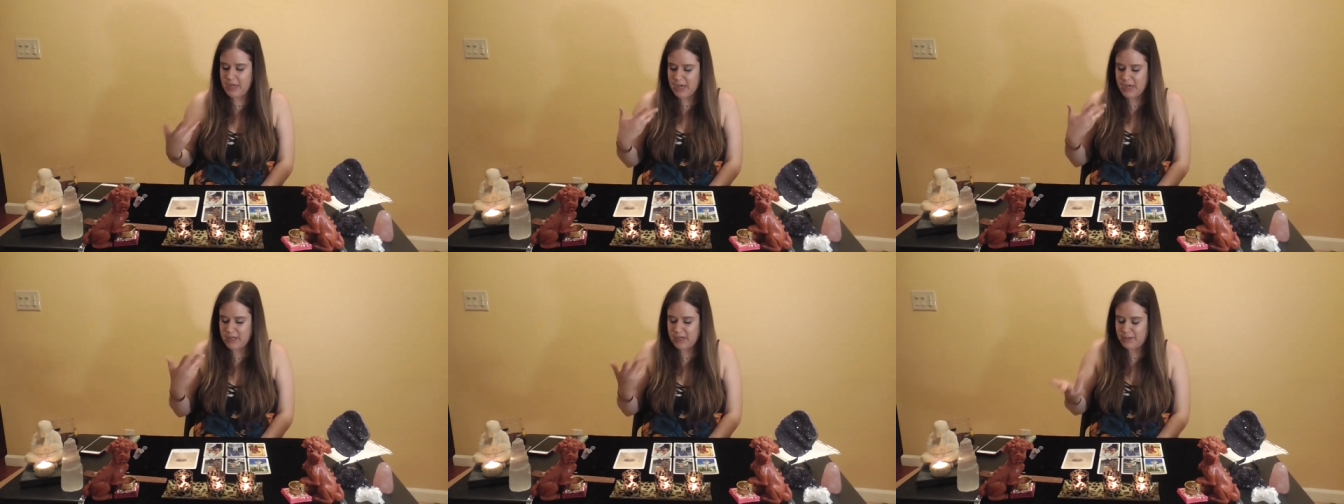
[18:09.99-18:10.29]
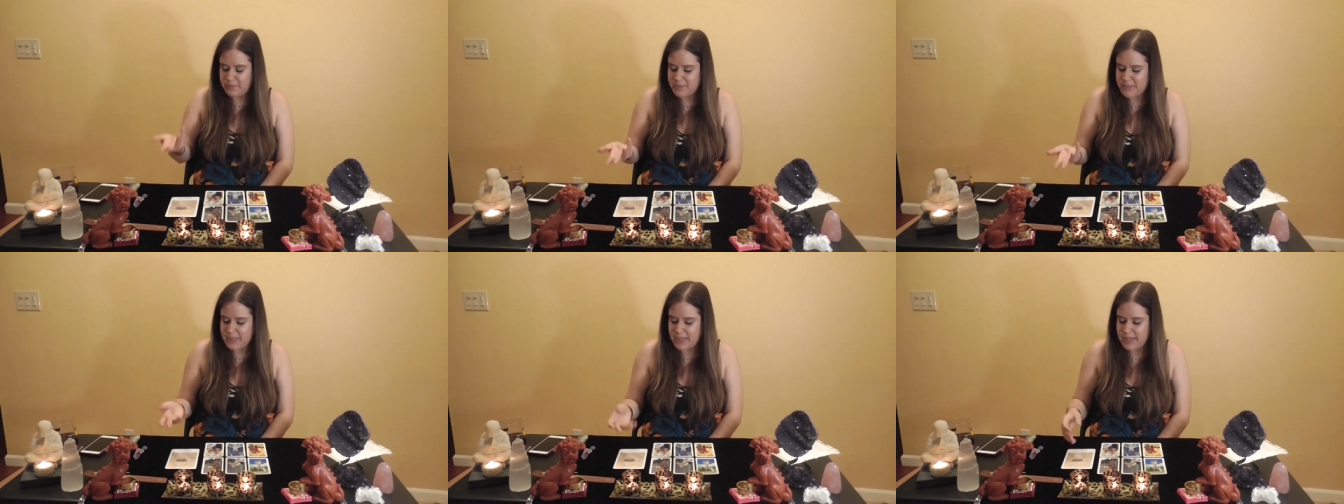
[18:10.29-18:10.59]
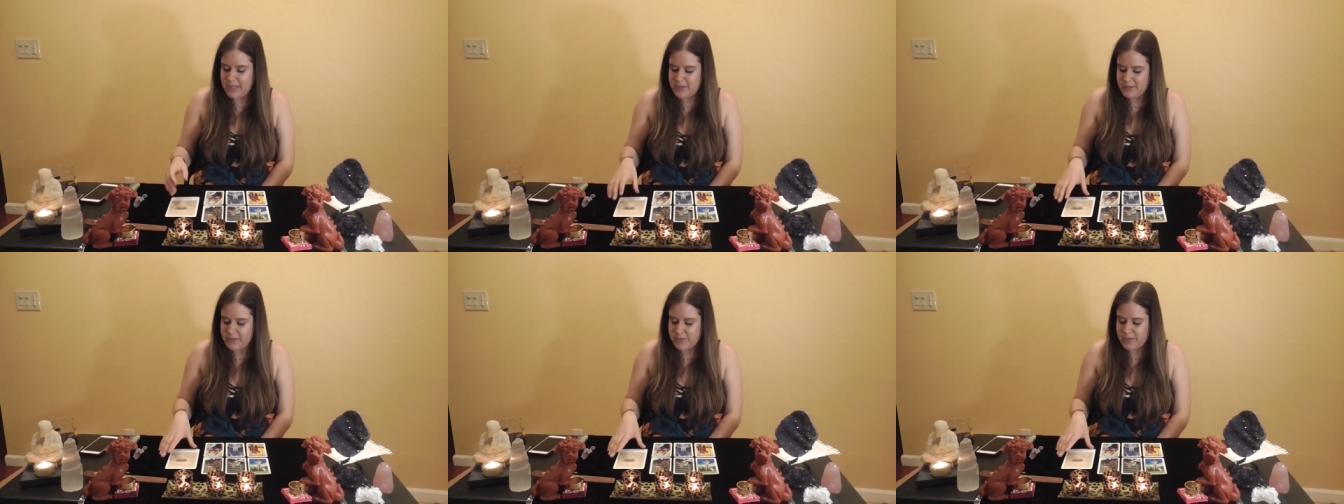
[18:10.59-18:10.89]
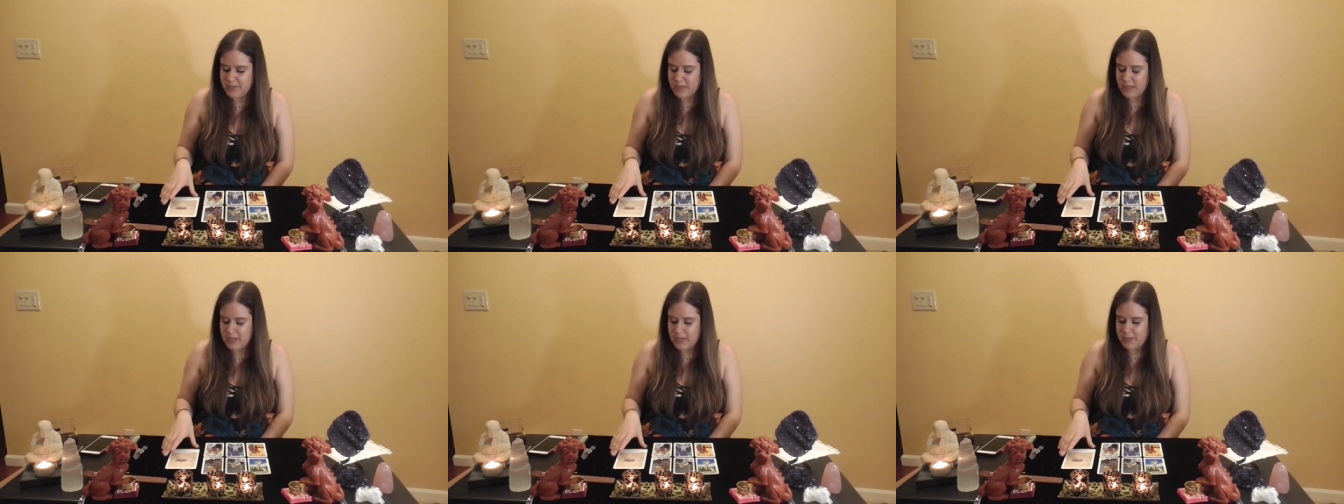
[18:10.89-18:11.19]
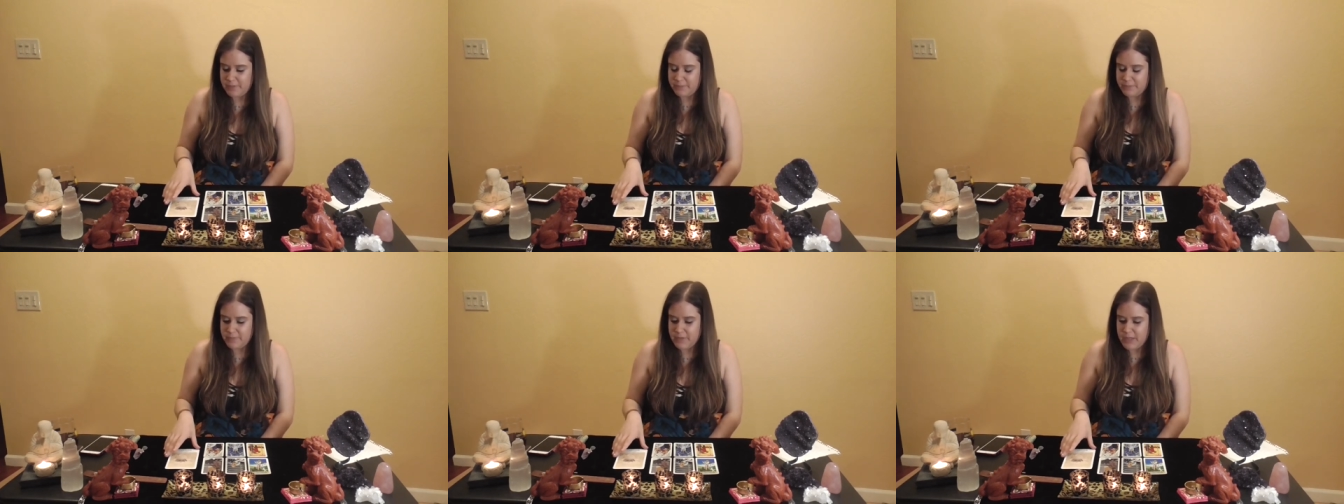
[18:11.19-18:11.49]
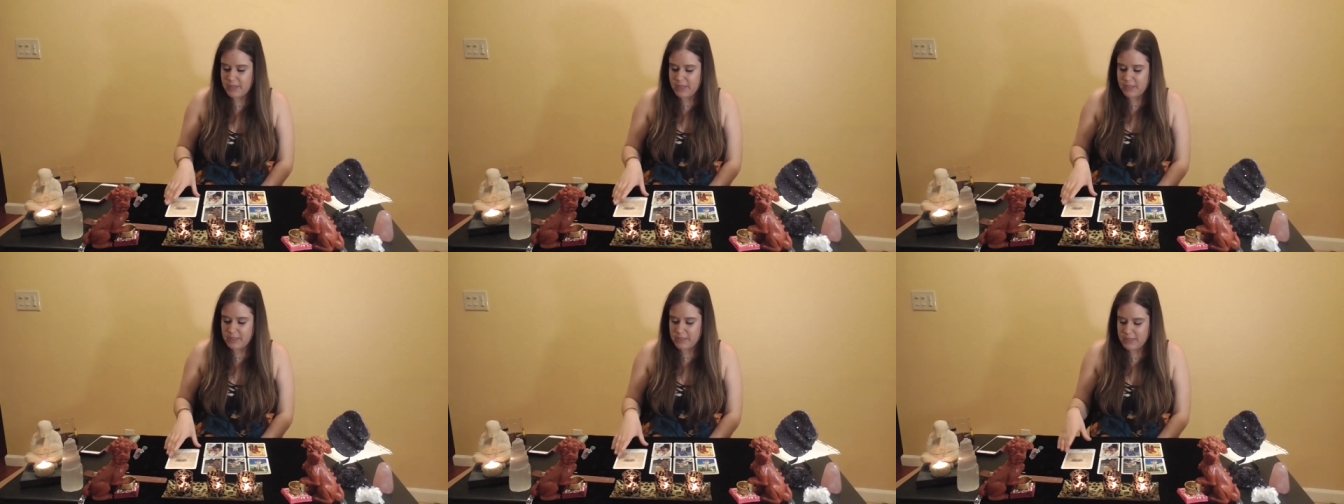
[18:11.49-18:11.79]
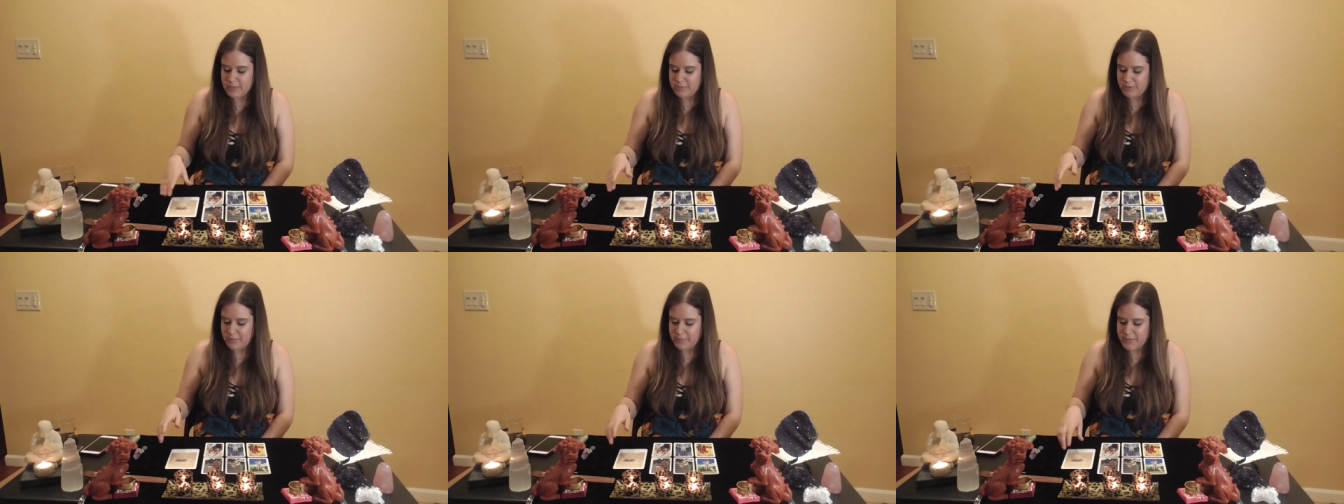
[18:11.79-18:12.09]
And I'm saying this,
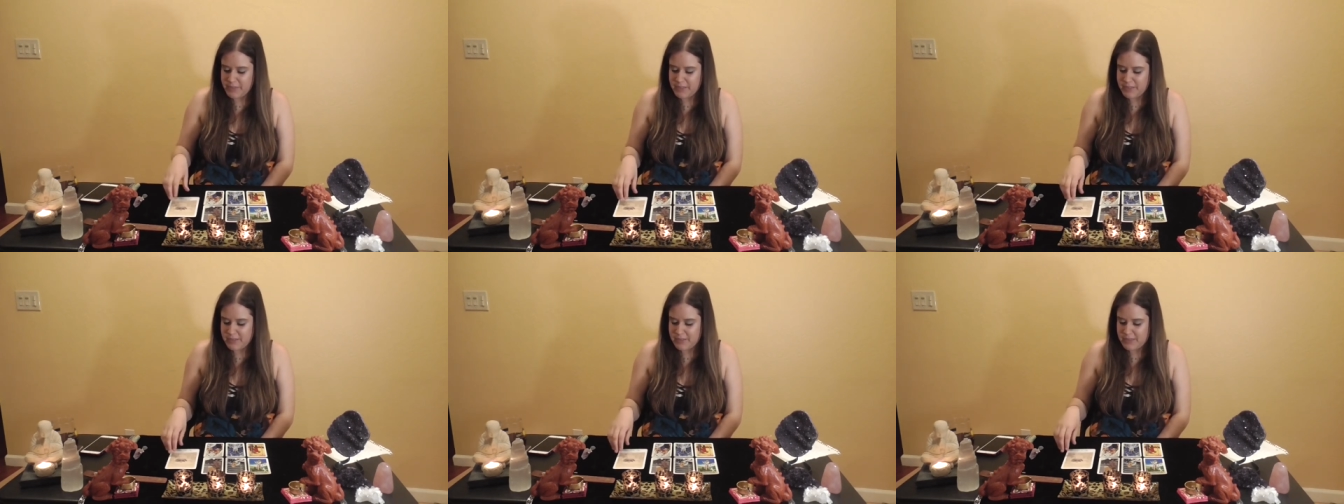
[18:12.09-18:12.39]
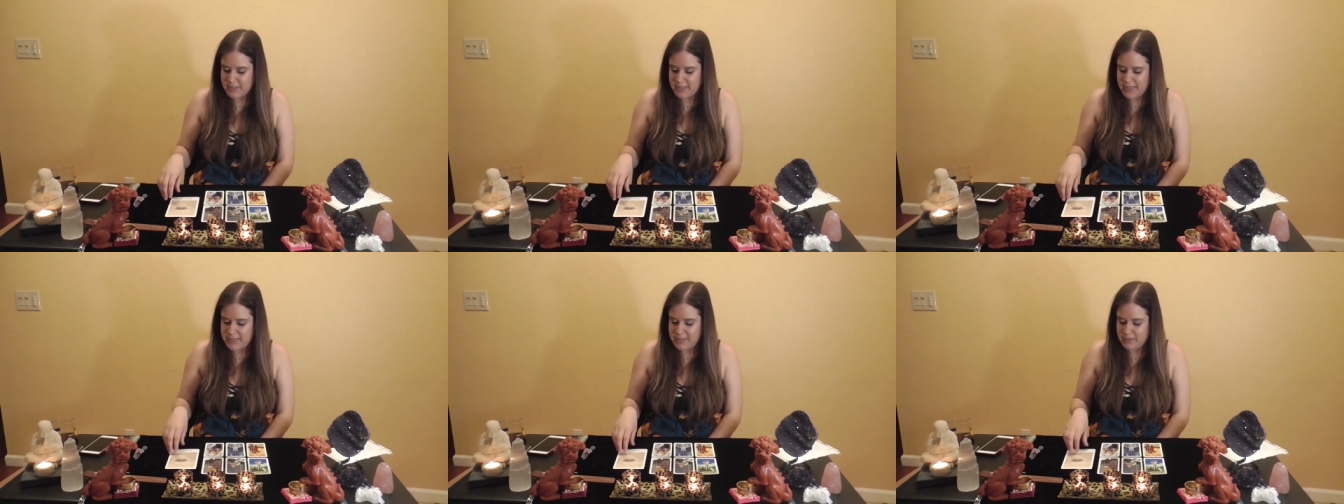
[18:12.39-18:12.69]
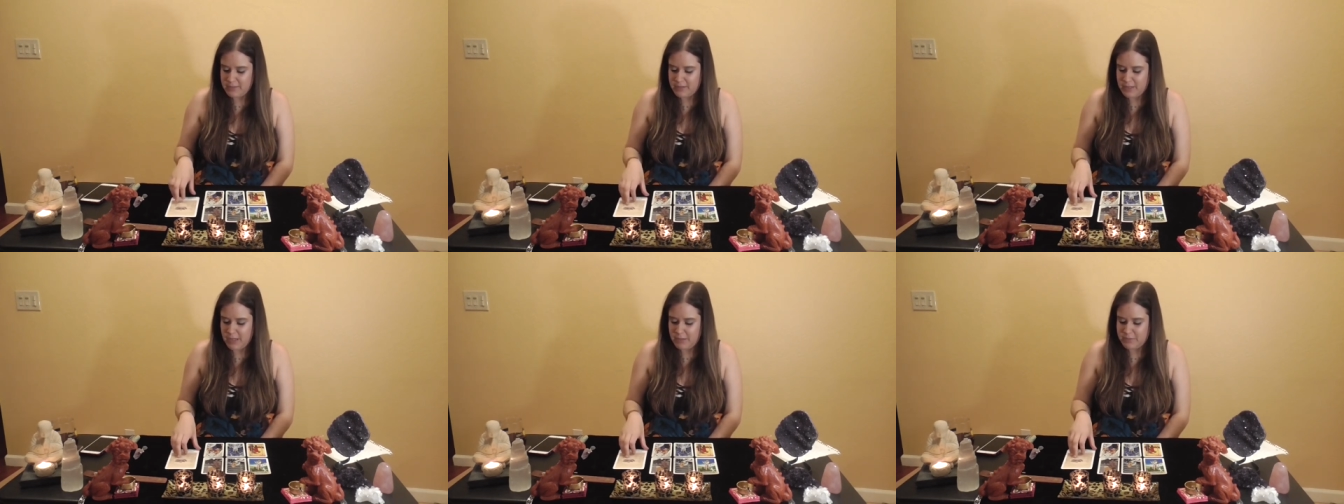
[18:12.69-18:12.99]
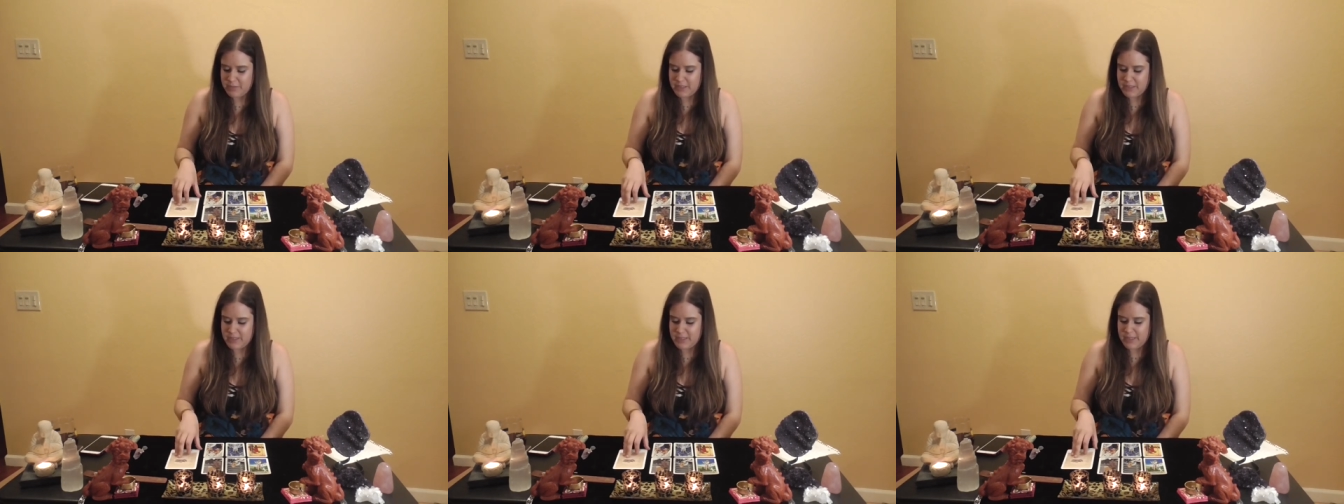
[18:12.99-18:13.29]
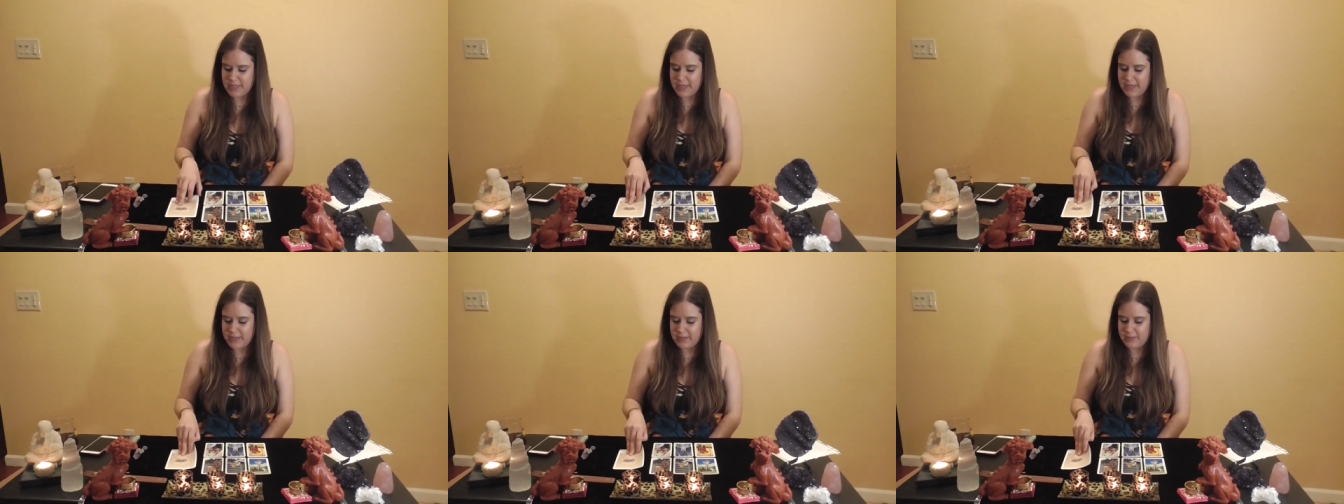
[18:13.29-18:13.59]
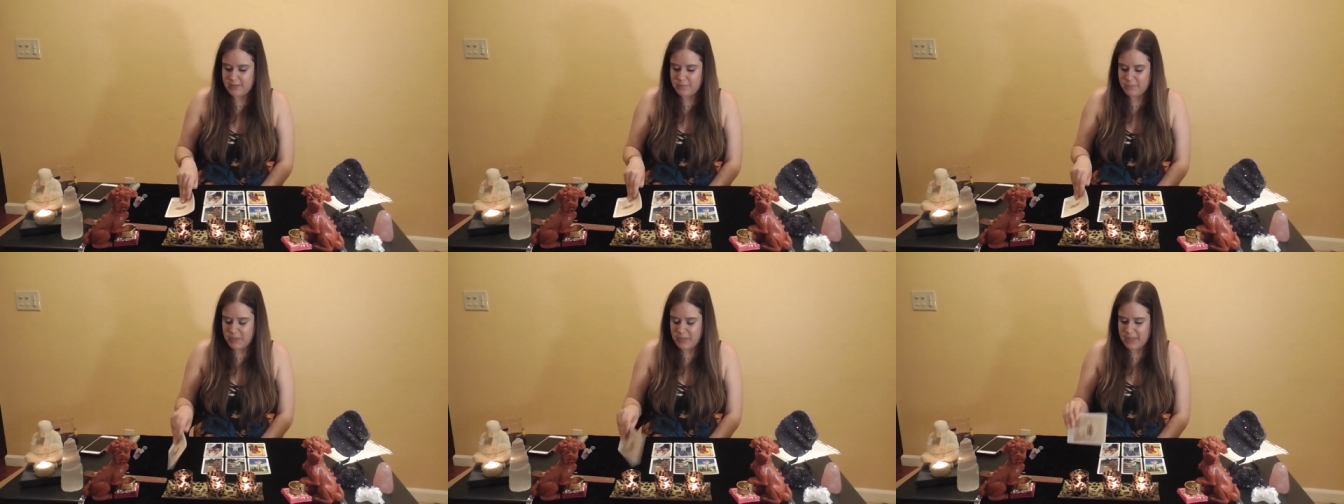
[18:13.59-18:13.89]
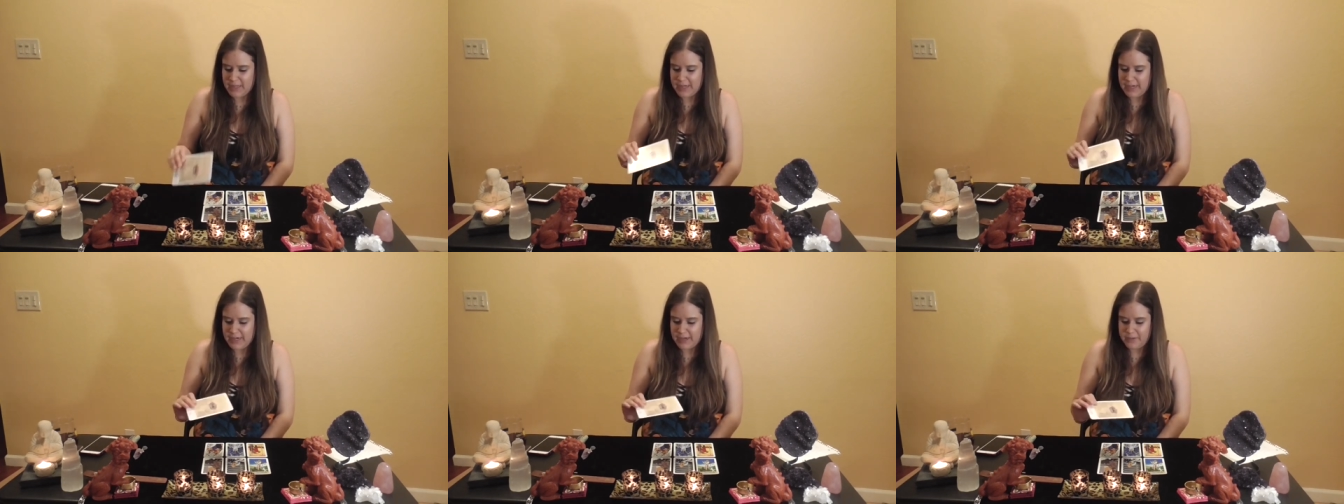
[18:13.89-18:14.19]
Libra, because this Ace of Cups is saying to
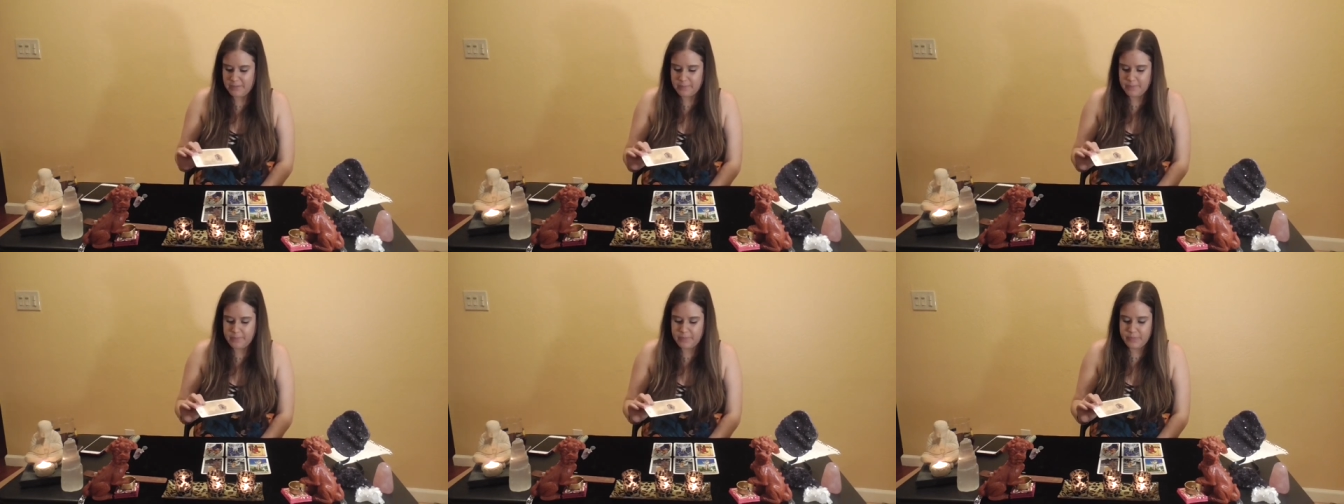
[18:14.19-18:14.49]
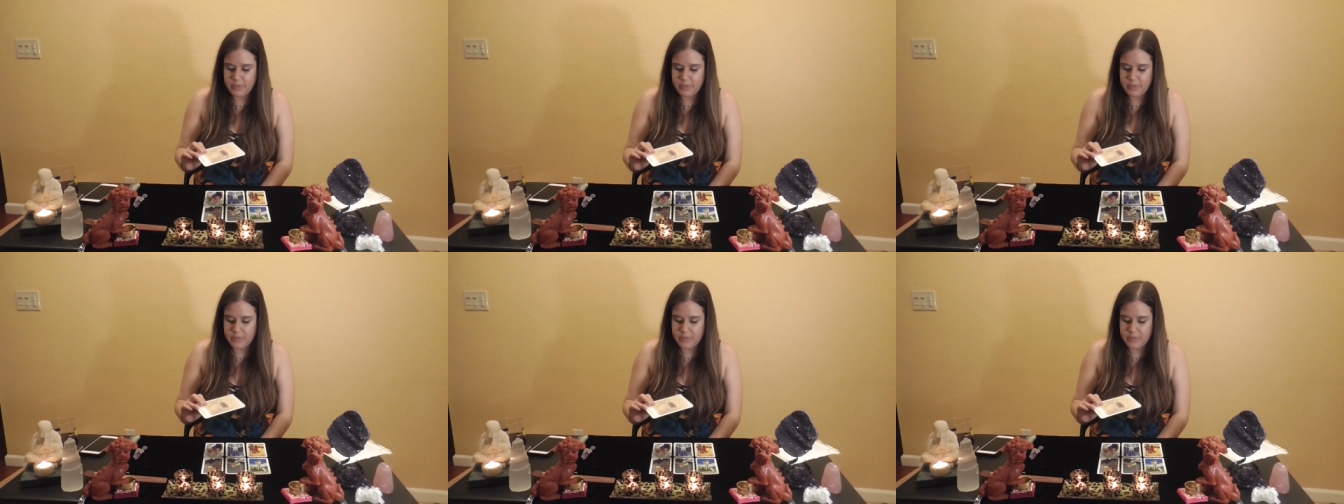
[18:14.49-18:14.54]
me that